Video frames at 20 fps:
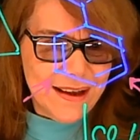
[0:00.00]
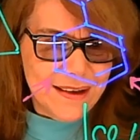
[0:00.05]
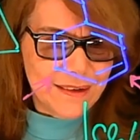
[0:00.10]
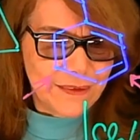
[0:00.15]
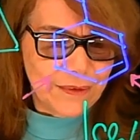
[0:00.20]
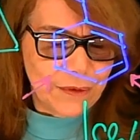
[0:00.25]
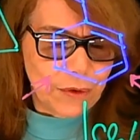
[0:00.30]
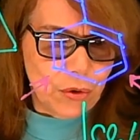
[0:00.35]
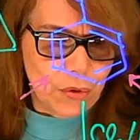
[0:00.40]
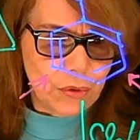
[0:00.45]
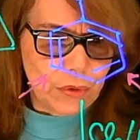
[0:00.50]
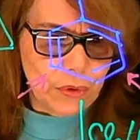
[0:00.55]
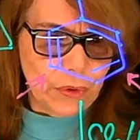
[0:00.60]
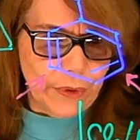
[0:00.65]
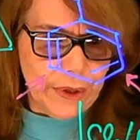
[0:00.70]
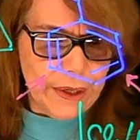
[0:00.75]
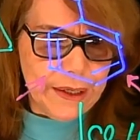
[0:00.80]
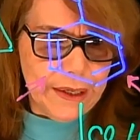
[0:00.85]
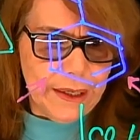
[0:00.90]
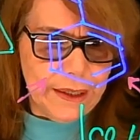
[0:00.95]
So
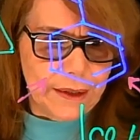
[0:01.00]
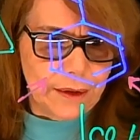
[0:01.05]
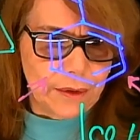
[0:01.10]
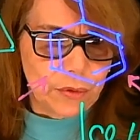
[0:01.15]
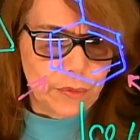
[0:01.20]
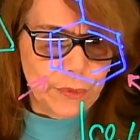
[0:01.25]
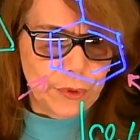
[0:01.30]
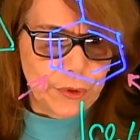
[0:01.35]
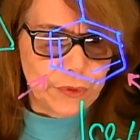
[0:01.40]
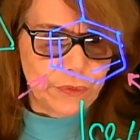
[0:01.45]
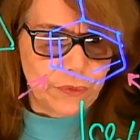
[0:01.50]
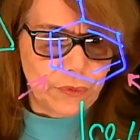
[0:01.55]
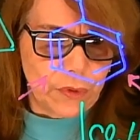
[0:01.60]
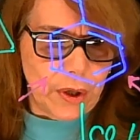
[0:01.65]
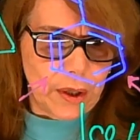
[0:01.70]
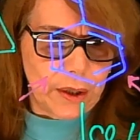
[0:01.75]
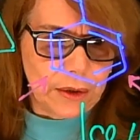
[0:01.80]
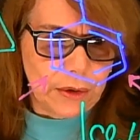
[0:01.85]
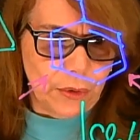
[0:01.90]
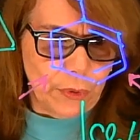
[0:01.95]
chlorine and aluminum
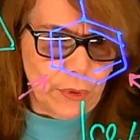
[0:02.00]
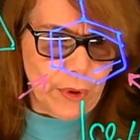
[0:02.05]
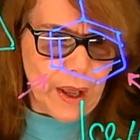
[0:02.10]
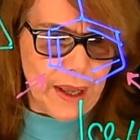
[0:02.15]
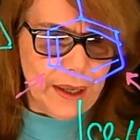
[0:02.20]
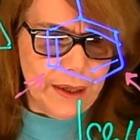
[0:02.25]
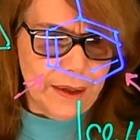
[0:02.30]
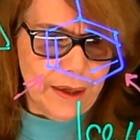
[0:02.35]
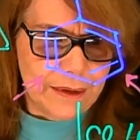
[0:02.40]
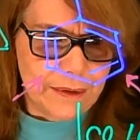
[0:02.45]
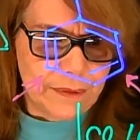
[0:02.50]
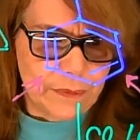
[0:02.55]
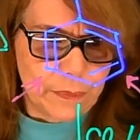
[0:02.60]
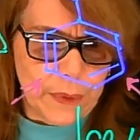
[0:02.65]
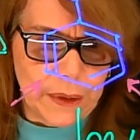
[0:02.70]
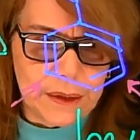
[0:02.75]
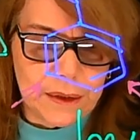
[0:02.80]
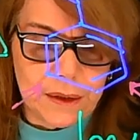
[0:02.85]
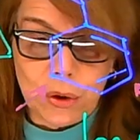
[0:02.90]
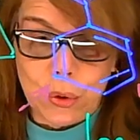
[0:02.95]
trichloride as
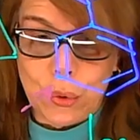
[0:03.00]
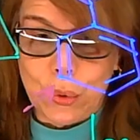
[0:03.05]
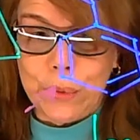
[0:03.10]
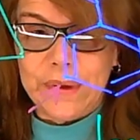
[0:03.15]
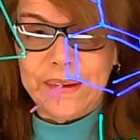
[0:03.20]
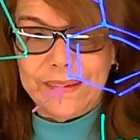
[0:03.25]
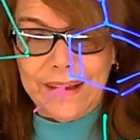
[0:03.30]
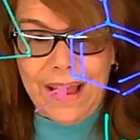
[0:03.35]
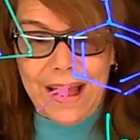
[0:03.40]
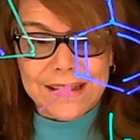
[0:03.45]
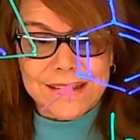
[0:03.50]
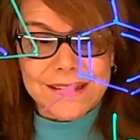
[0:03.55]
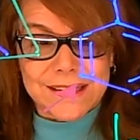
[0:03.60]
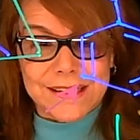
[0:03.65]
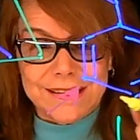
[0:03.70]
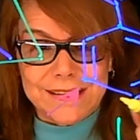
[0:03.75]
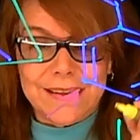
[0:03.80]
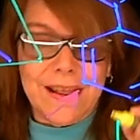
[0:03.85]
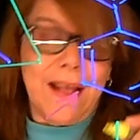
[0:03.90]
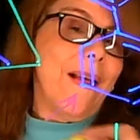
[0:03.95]
my Lewis
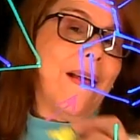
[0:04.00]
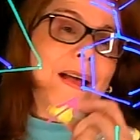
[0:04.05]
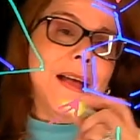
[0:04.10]
acid.